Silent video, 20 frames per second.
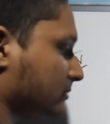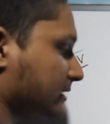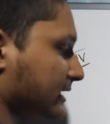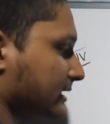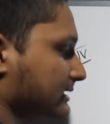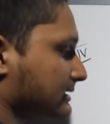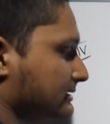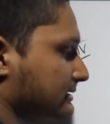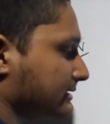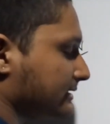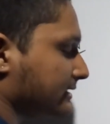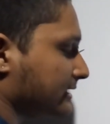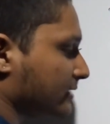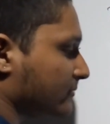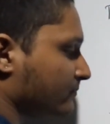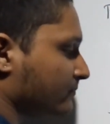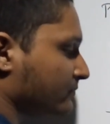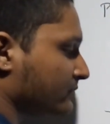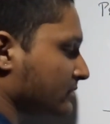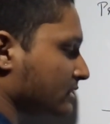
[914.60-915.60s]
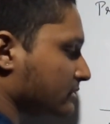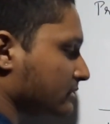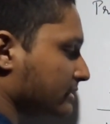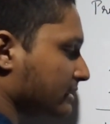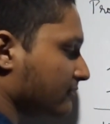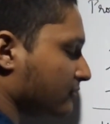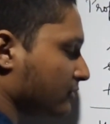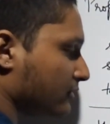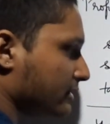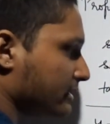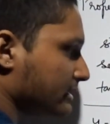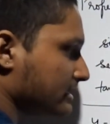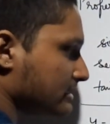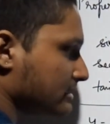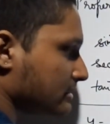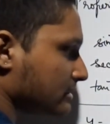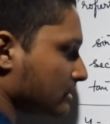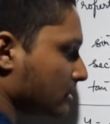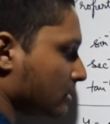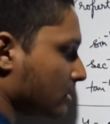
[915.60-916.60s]
2 minus theta. Therefore it
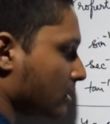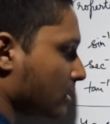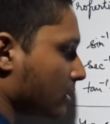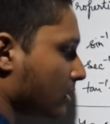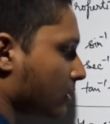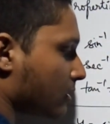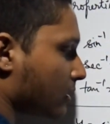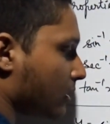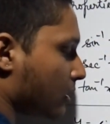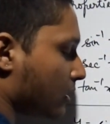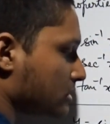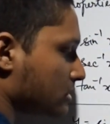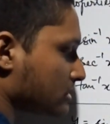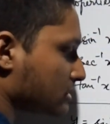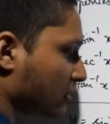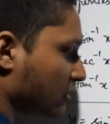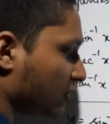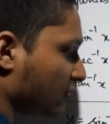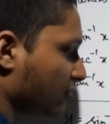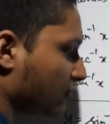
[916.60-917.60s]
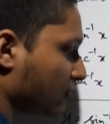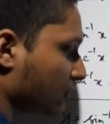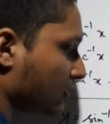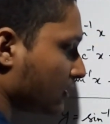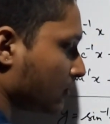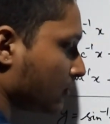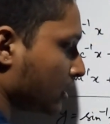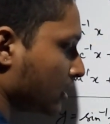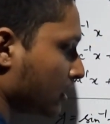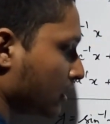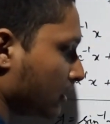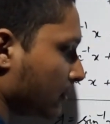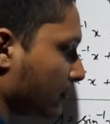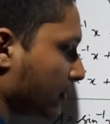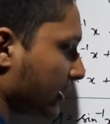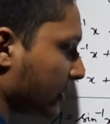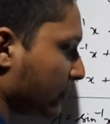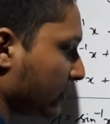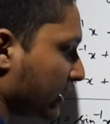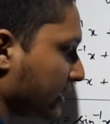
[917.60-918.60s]
is cos of
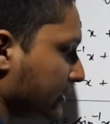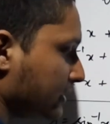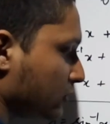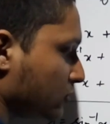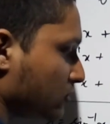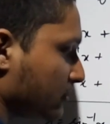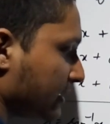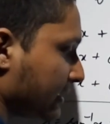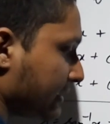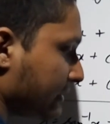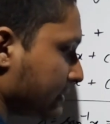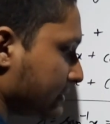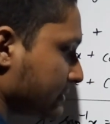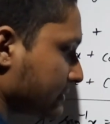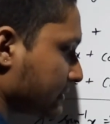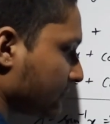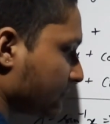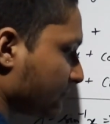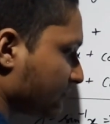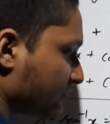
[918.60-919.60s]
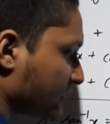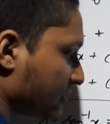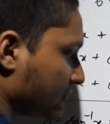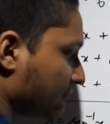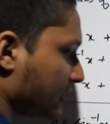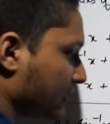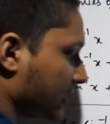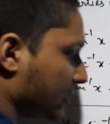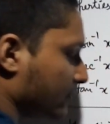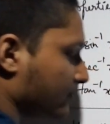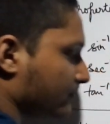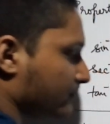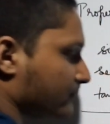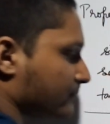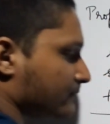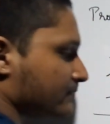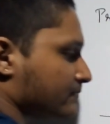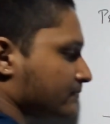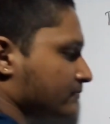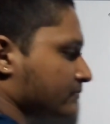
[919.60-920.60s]
pi by 2 minus y.
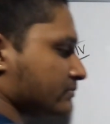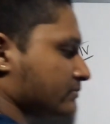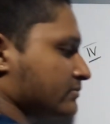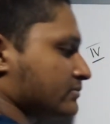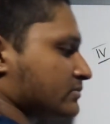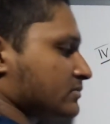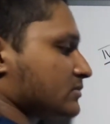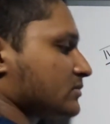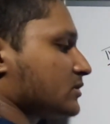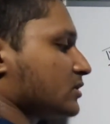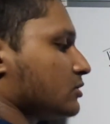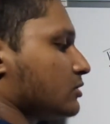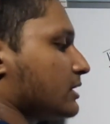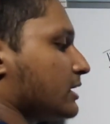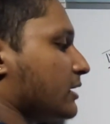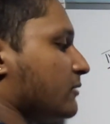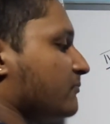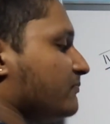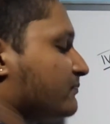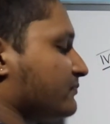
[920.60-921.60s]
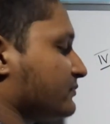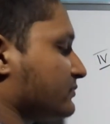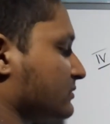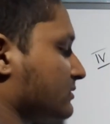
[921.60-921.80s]
Okay,